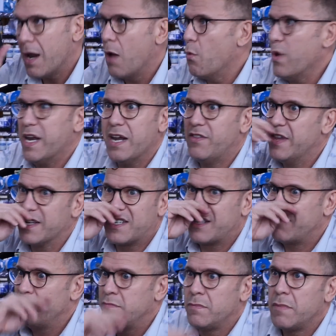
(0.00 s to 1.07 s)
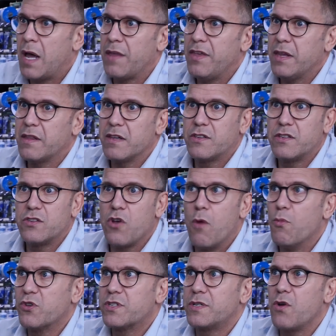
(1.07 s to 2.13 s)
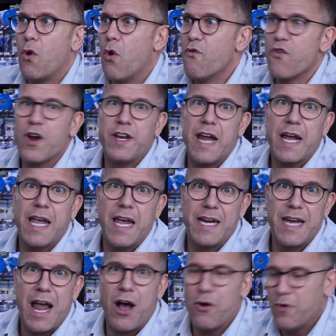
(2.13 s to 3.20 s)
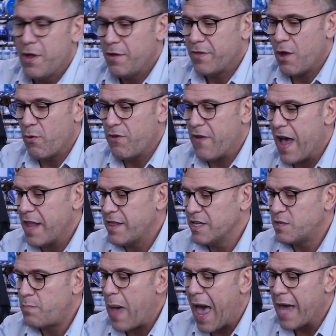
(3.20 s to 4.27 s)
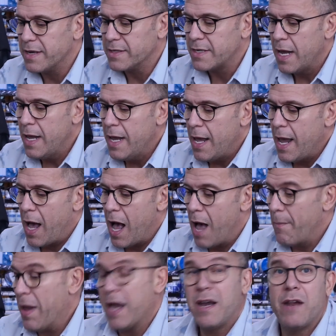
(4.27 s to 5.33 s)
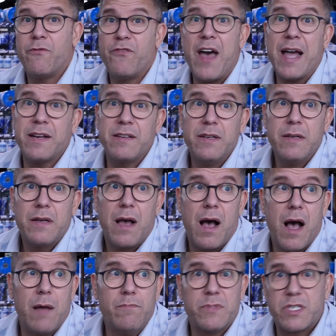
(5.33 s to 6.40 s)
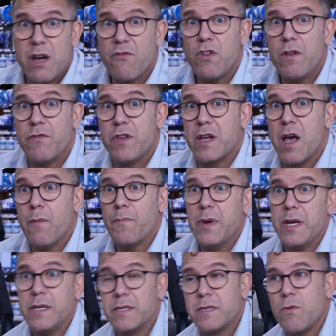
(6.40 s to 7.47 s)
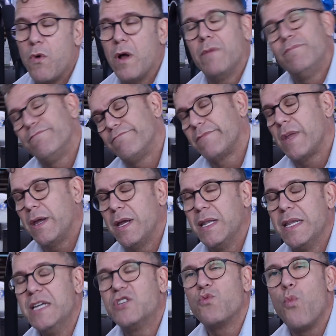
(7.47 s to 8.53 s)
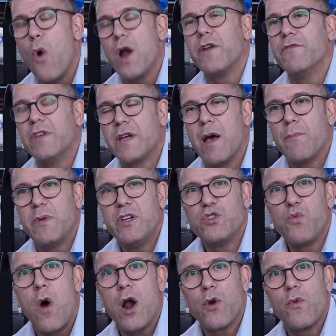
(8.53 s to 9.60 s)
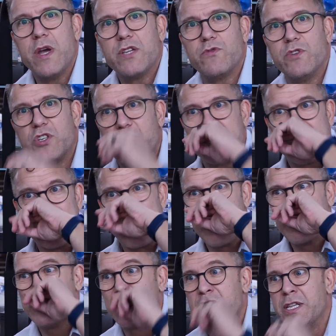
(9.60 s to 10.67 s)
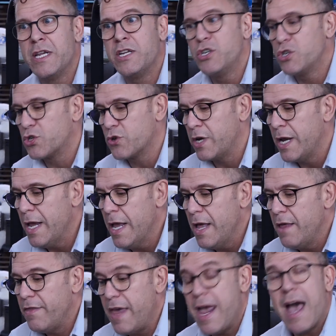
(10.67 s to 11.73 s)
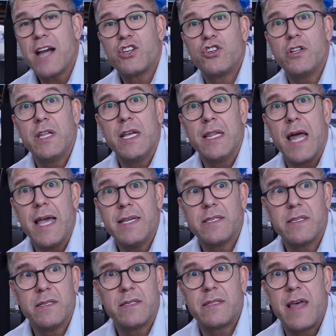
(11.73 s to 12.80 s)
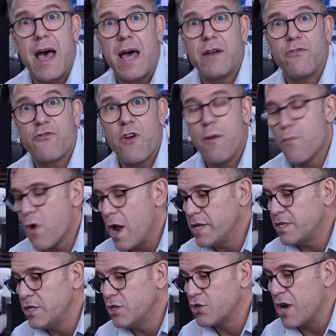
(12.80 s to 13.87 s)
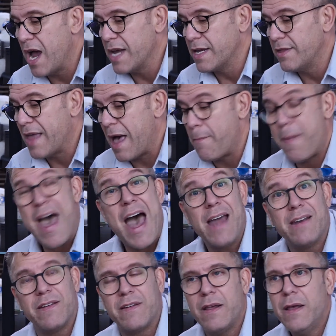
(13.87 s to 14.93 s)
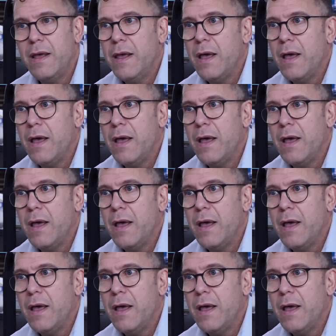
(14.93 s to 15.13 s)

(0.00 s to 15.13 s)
We did this, I think this is almost over a decade now that we've had this patent. And in fact, several of the companies, well, at least one of the companies, Waterways, which is the largest in the industry, they actually licensed that from Rising Dragon, that patent,